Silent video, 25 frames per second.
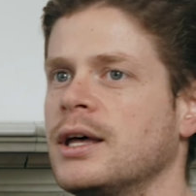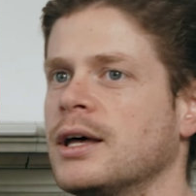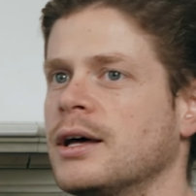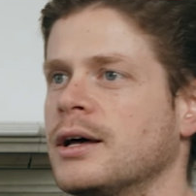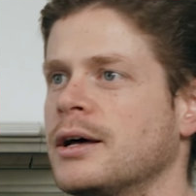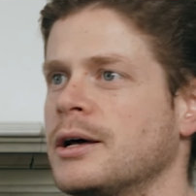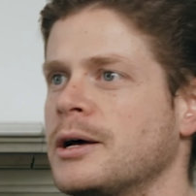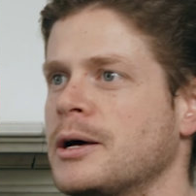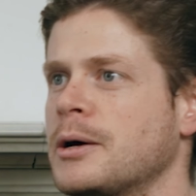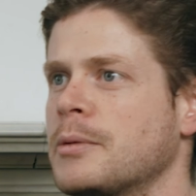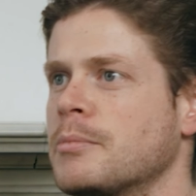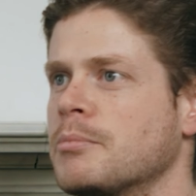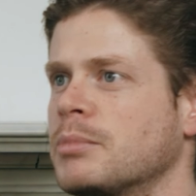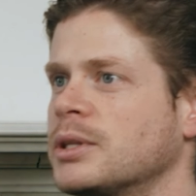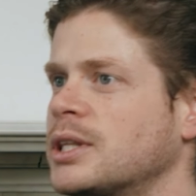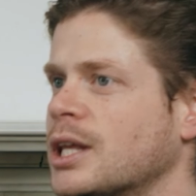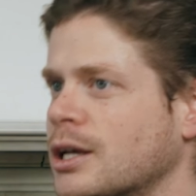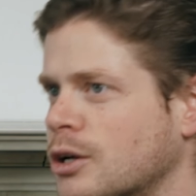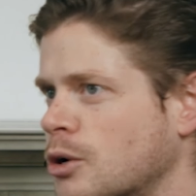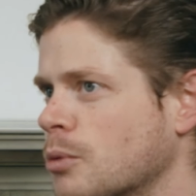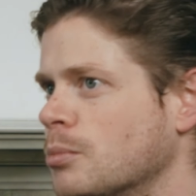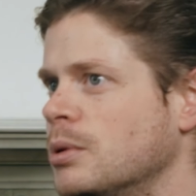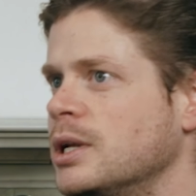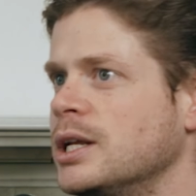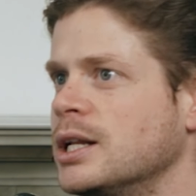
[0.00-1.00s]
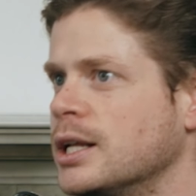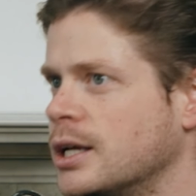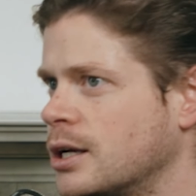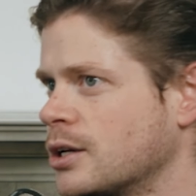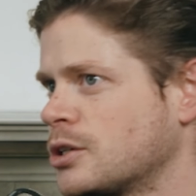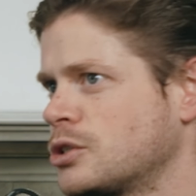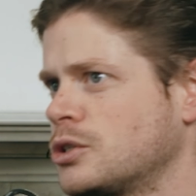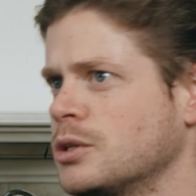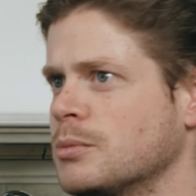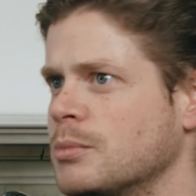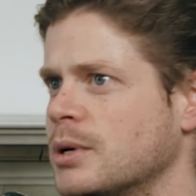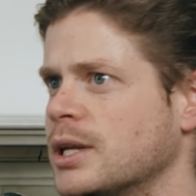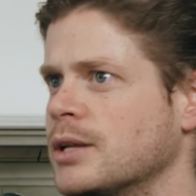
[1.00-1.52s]
but then completely
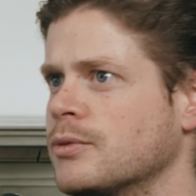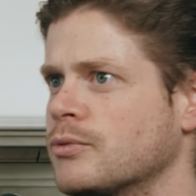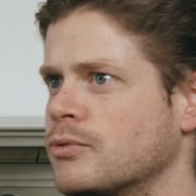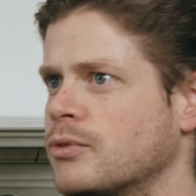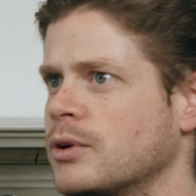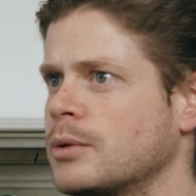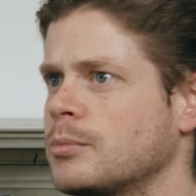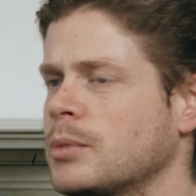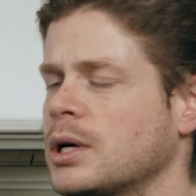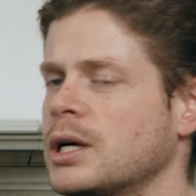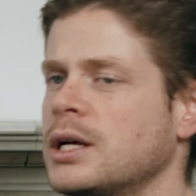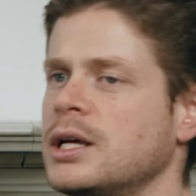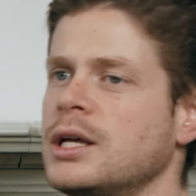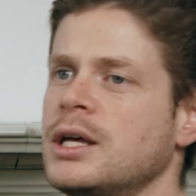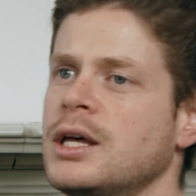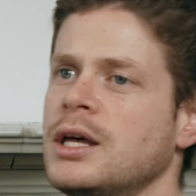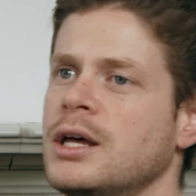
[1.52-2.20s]
custom-made in Figma,